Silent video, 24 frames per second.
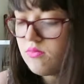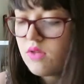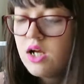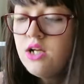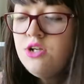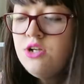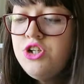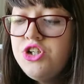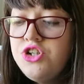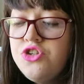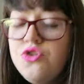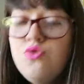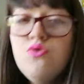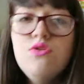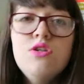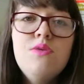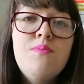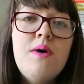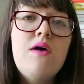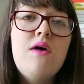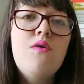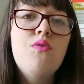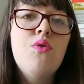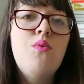And she talks
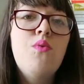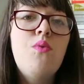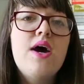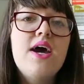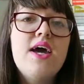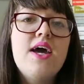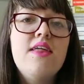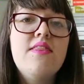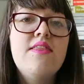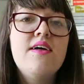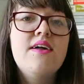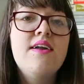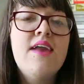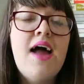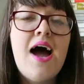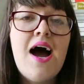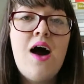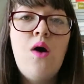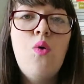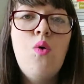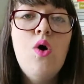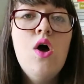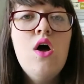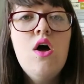about the way that
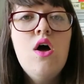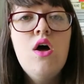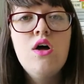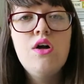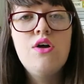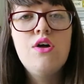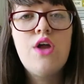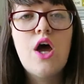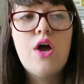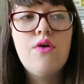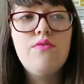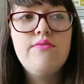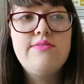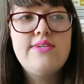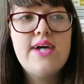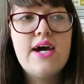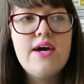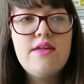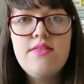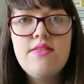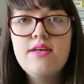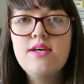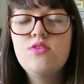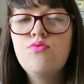now, you know,
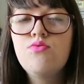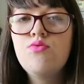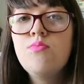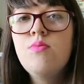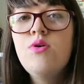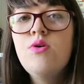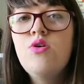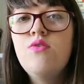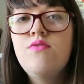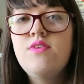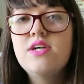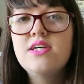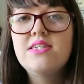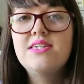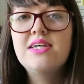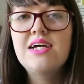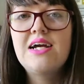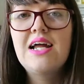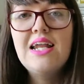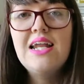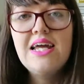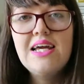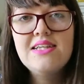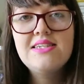death is removed, it's a
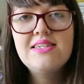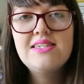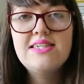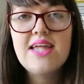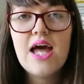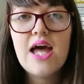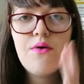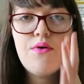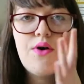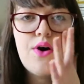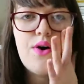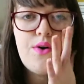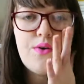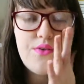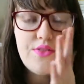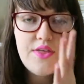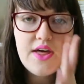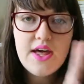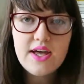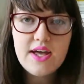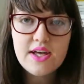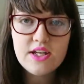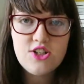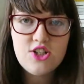clean, sterile
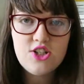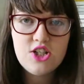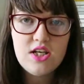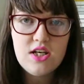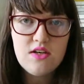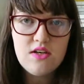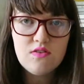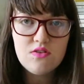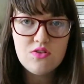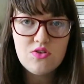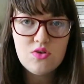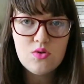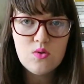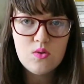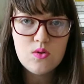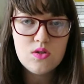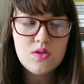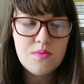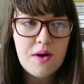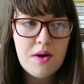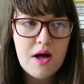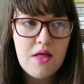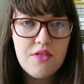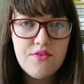thing. And she even talks
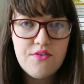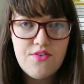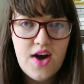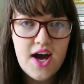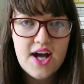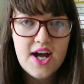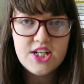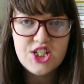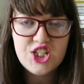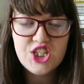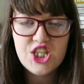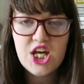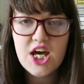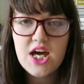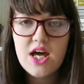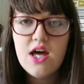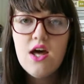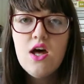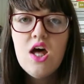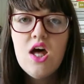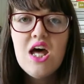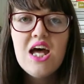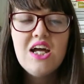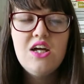about the fact that,
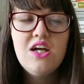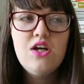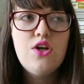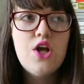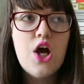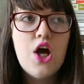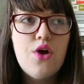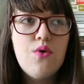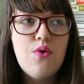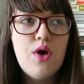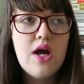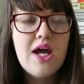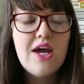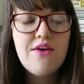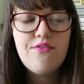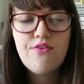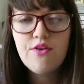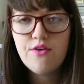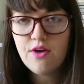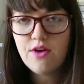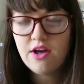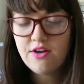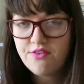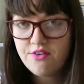you know, if
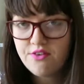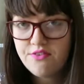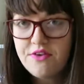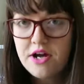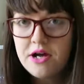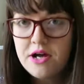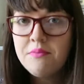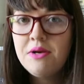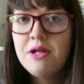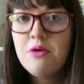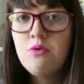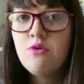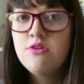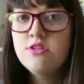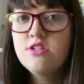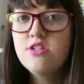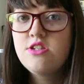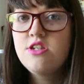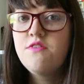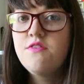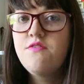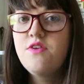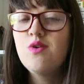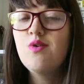a family wants
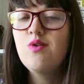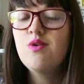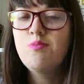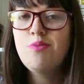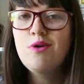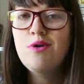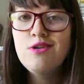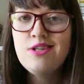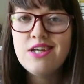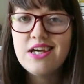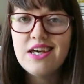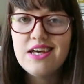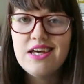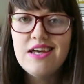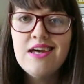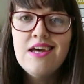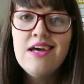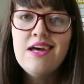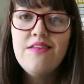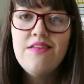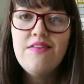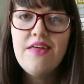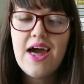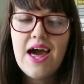to view a body,
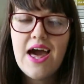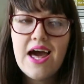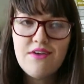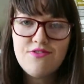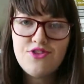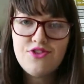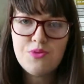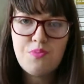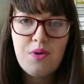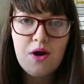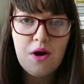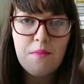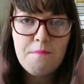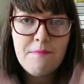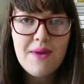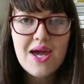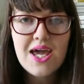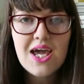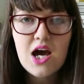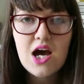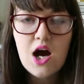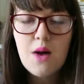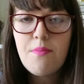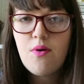they have to put
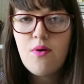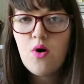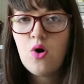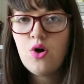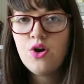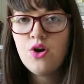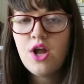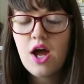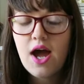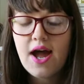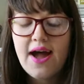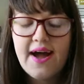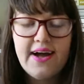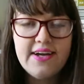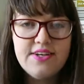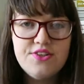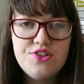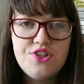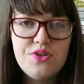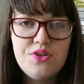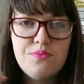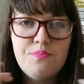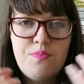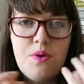makeup on
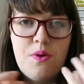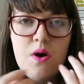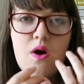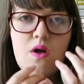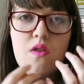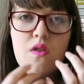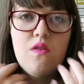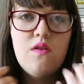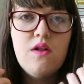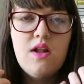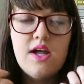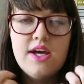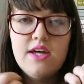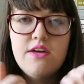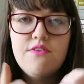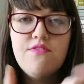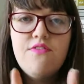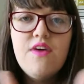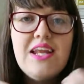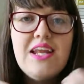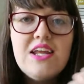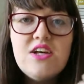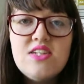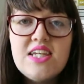and put like
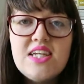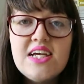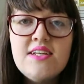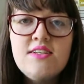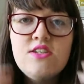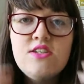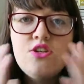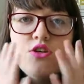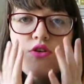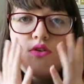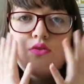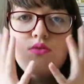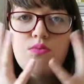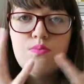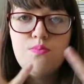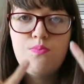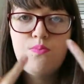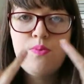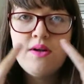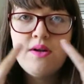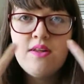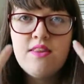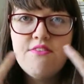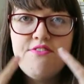fillers in to
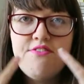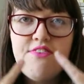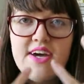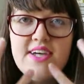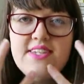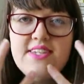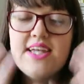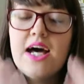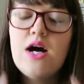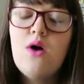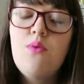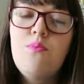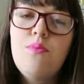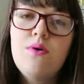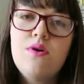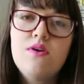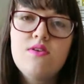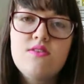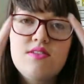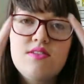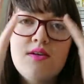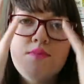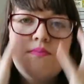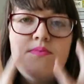bring the face out,
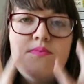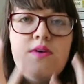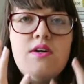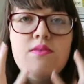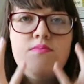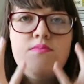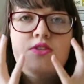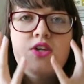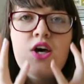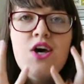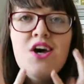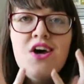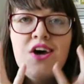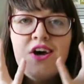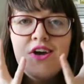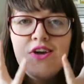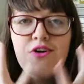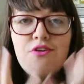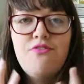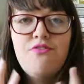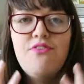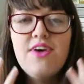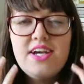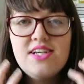because sometimes
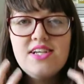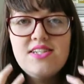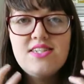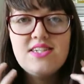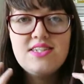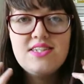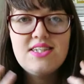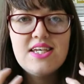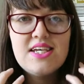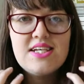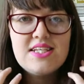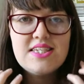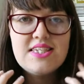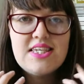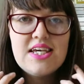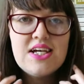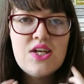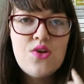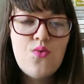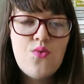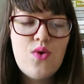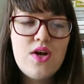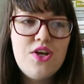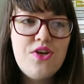your face sinks
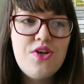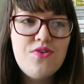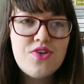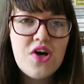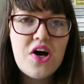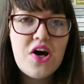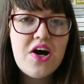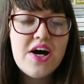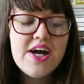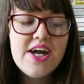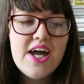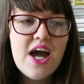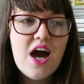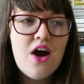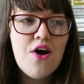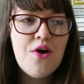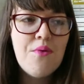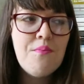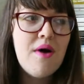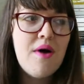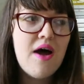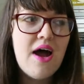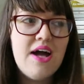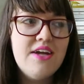in when you die,
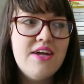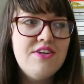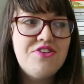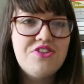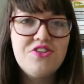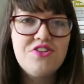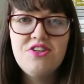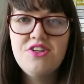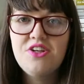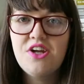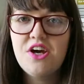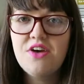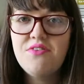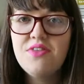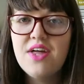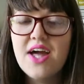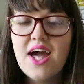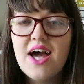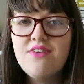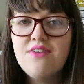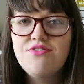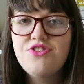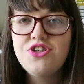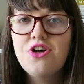and, you know, they
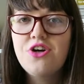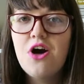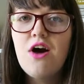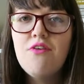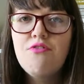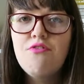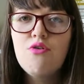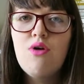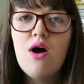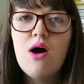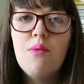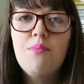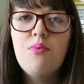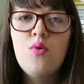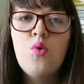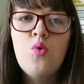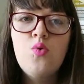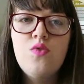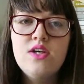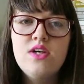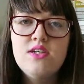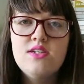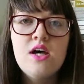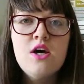have to cover up all
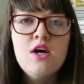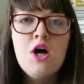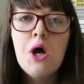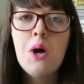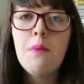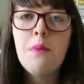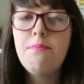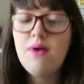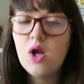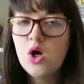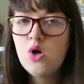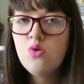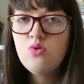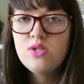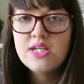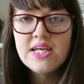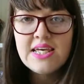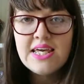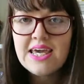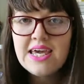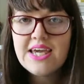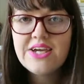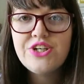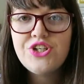these
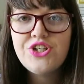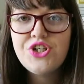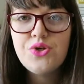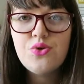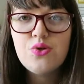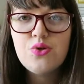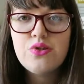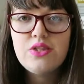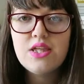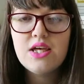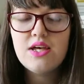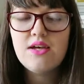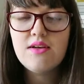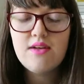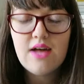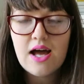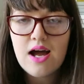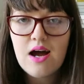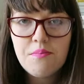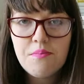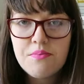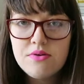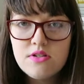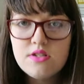bloating issues that
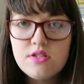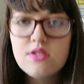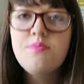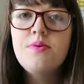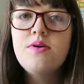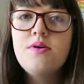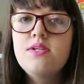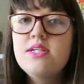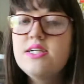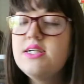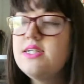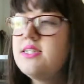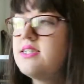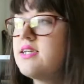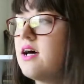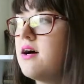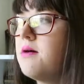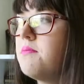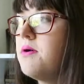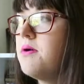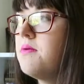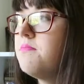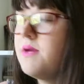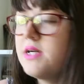happen to bodies,
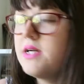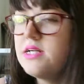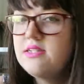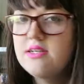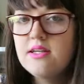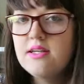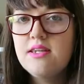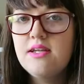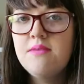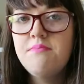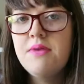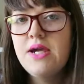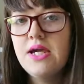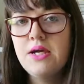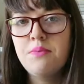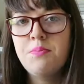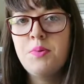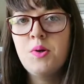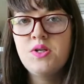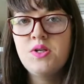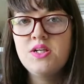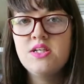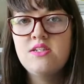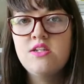and basically make
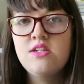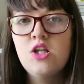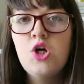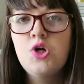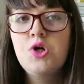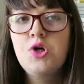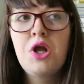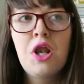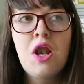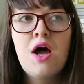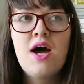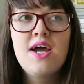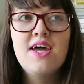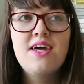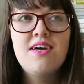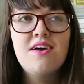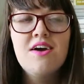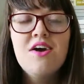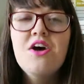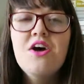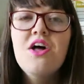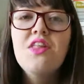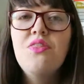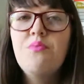bodies look like
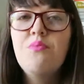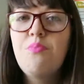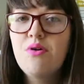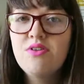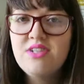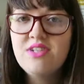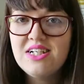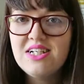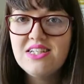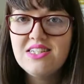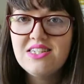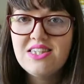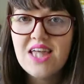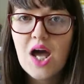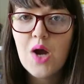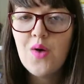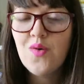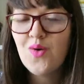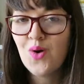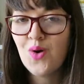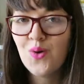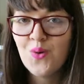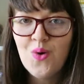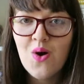the bodies that
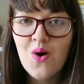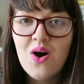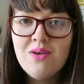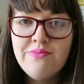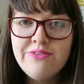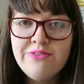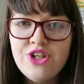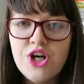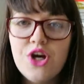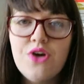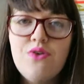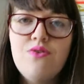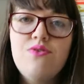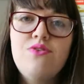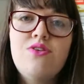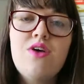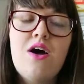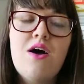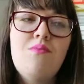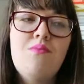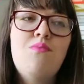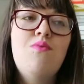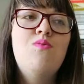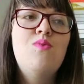are on crime shows,
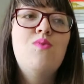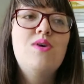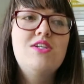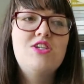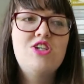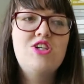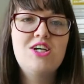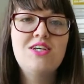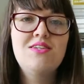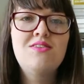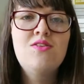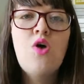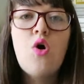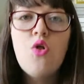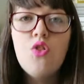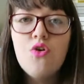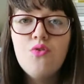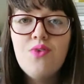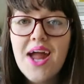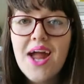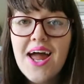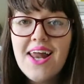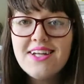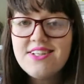which is not the
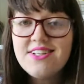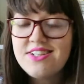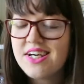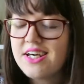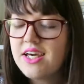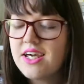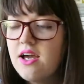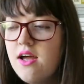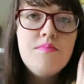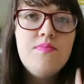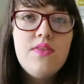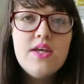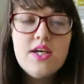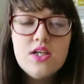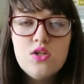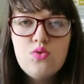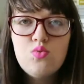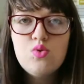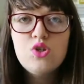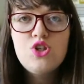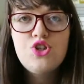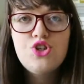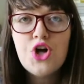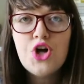reality. This
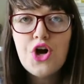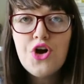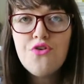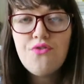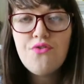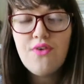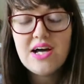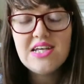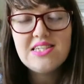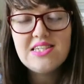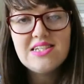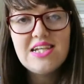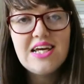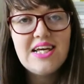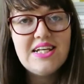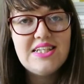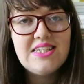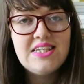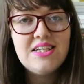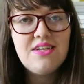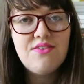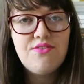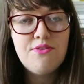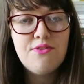was so
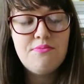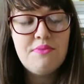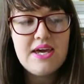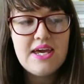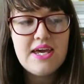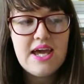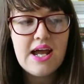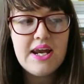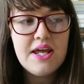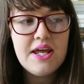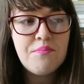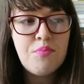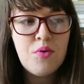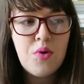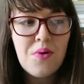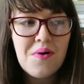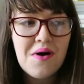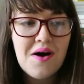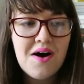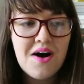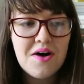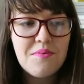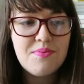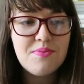fascinating for me, and it
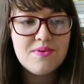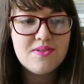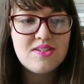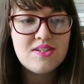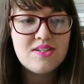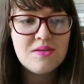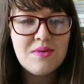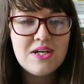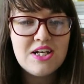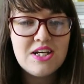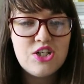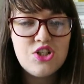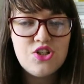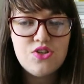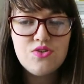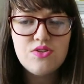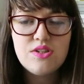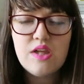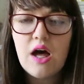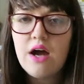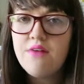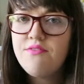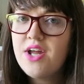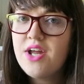brought up some issues
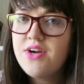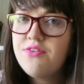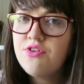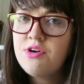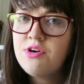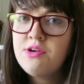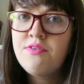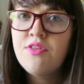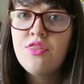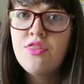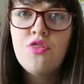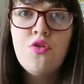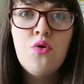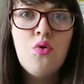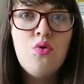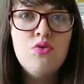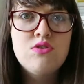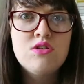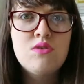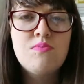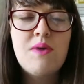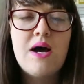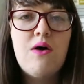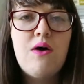that I've never even
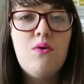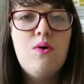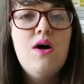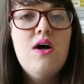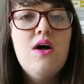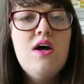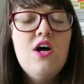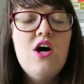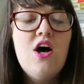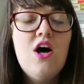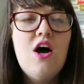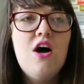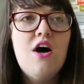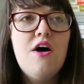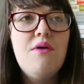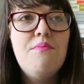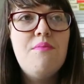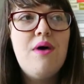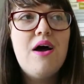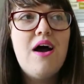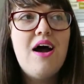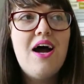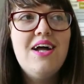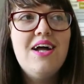thought about,
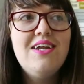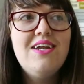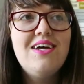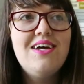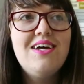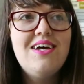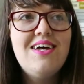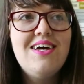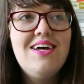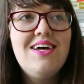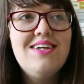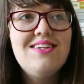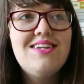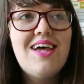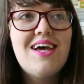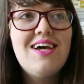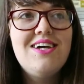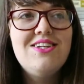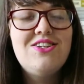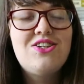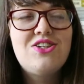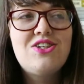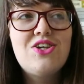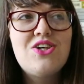and
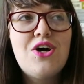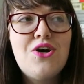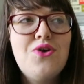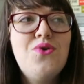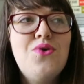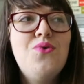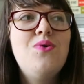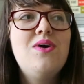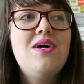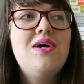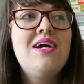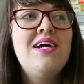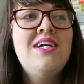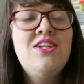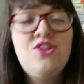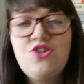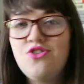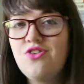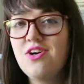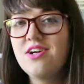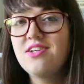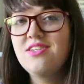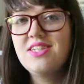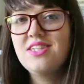it's so
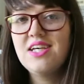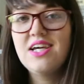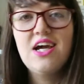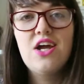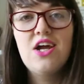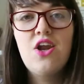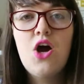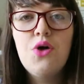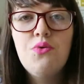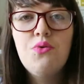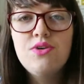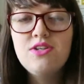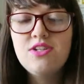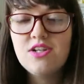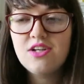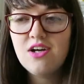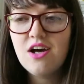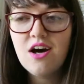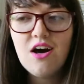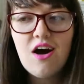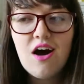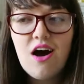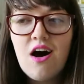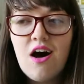interesting. And I would
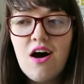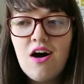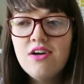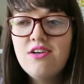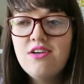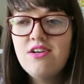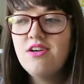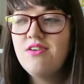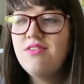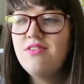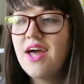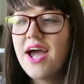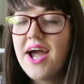argue